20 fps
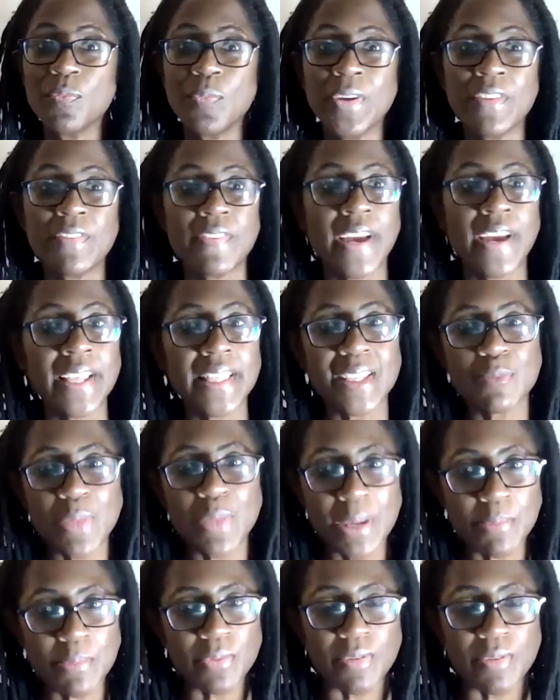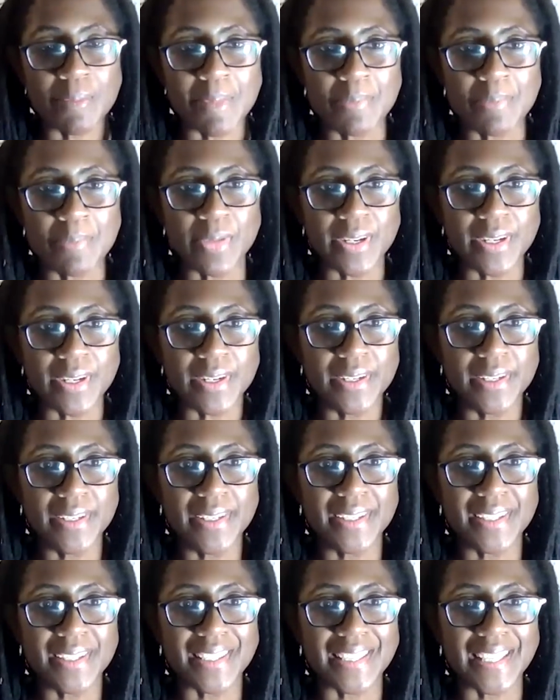we find that people remember.
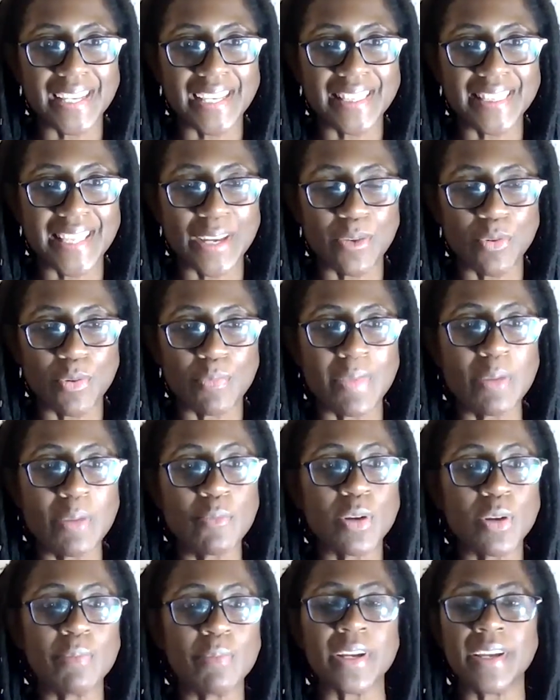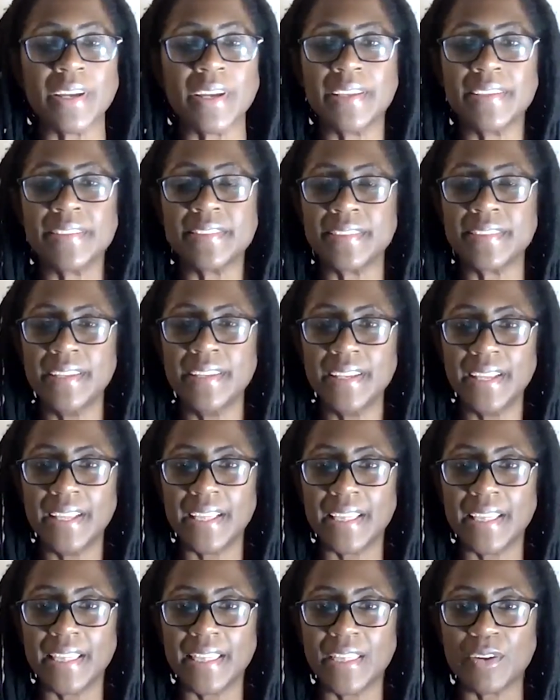Like they remember because
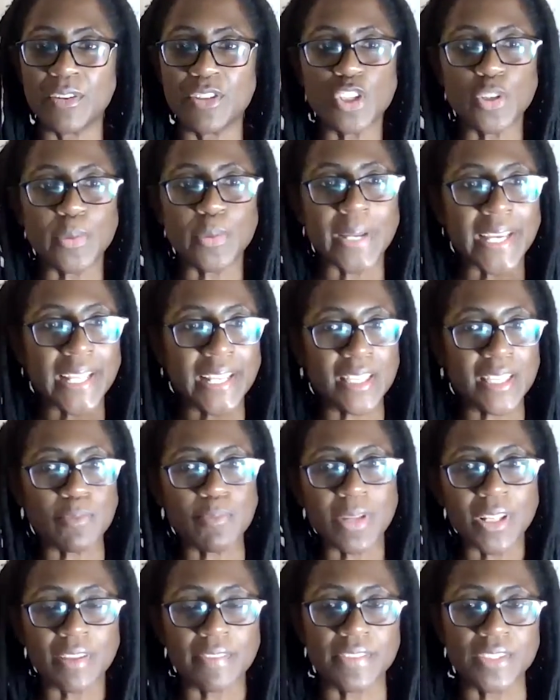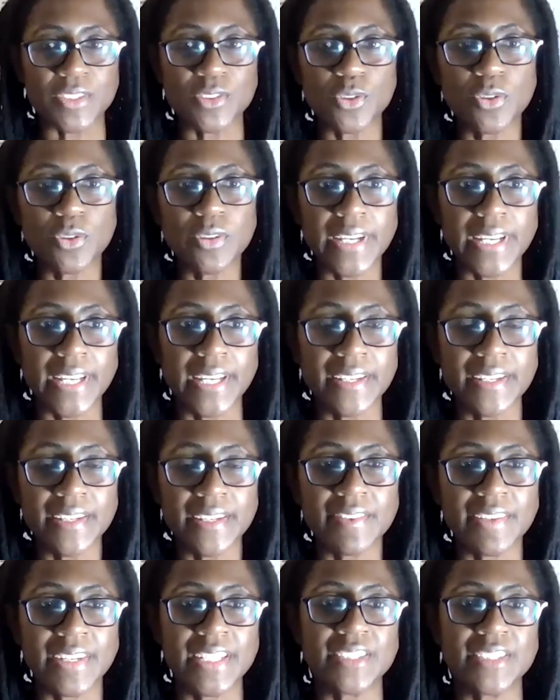they're doing it in the middle of a story,
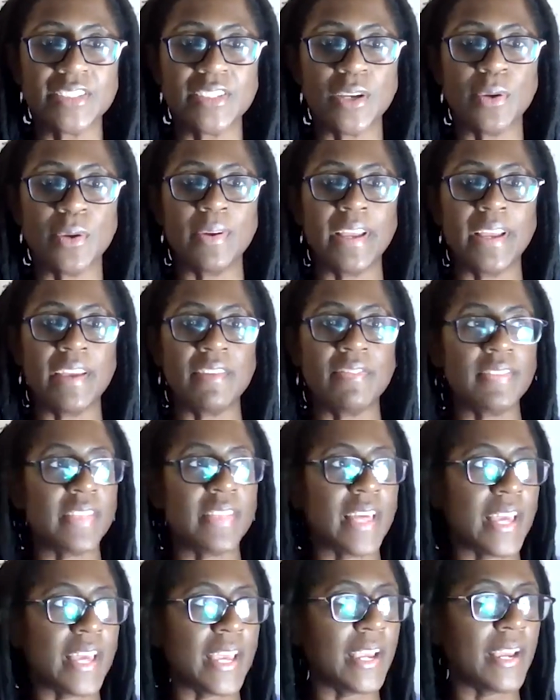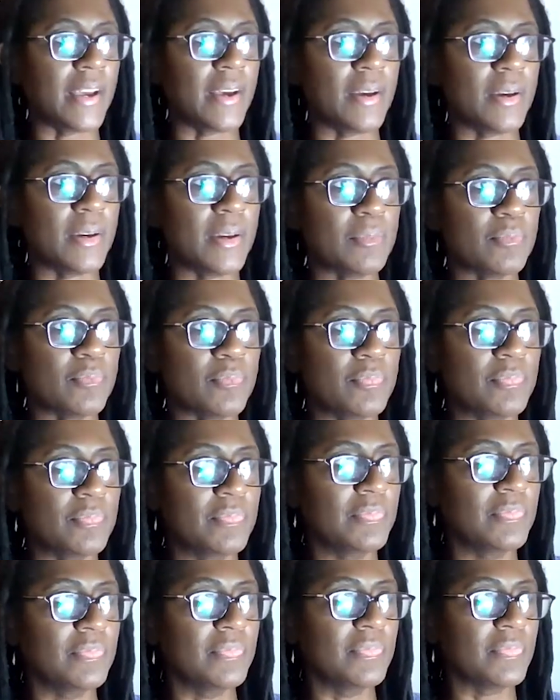right? So if they um,
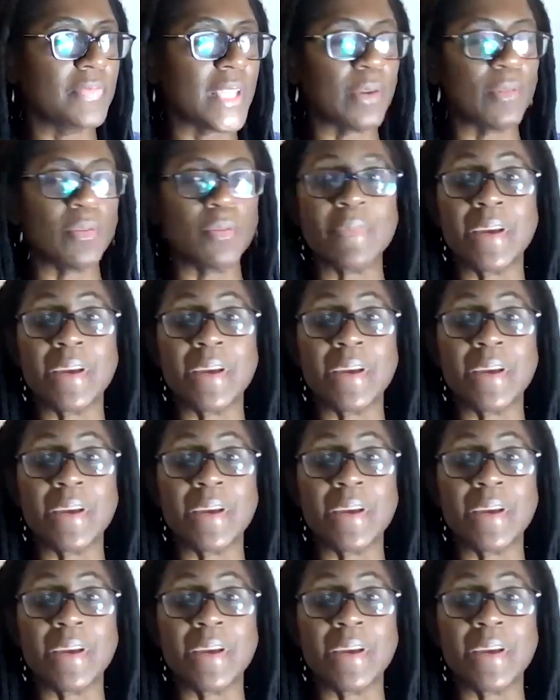they